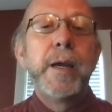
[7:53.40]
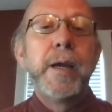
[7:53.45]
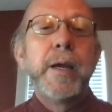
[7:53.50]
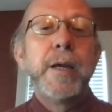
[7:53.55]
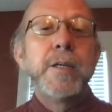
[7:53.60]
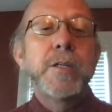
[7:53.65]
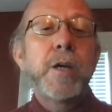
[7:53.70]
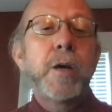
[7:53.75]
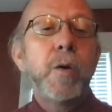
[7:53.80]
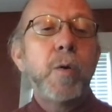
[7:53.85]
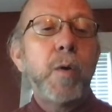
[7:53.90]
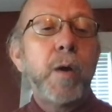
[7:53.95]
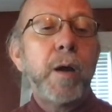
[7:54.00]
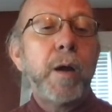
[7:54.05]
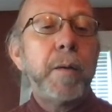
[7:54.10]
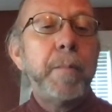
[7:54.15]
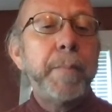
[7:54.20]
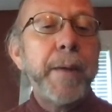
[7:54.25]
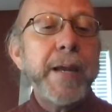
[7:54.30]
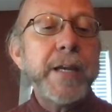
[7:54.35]

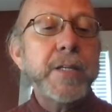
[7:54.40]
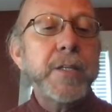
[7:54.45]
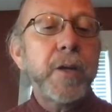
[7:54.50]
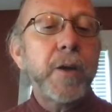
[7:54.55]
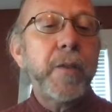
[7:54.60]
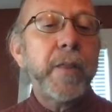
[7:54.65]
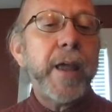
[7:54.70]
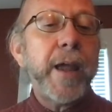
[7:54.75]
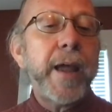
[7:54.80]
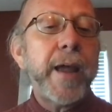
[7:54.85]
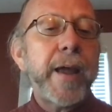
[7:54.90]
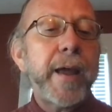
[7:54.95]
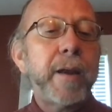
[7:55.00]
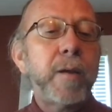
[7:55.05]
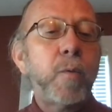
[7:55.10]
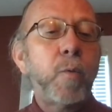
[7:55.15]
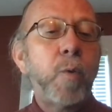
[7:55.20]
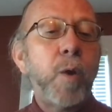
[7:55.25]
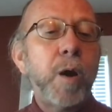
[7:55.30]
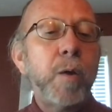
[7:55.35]
So based on that,
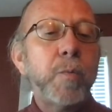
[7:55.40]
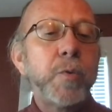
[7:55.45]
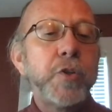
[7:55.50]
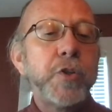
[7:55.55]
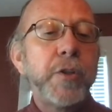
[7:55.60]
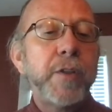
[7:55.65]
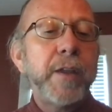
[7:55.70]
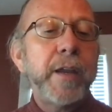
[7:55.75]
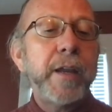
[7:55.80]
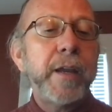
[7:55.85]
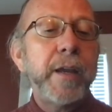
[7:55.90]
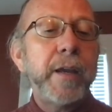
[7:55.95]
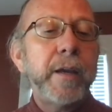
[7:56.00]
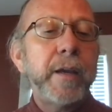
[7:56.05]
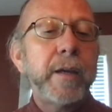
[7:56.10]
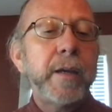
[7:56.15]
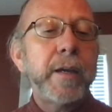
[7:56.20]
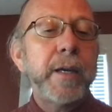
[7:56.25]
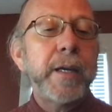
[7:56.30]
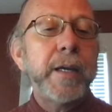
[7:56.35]
what would you
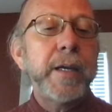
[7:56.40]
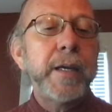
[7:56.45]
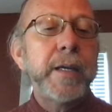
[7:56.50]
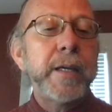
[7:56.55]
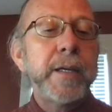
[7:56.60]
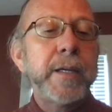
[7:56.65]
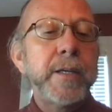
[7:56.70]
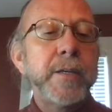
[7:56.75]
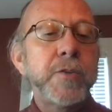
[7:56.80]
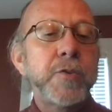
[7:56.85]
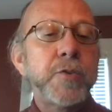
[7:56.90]
think is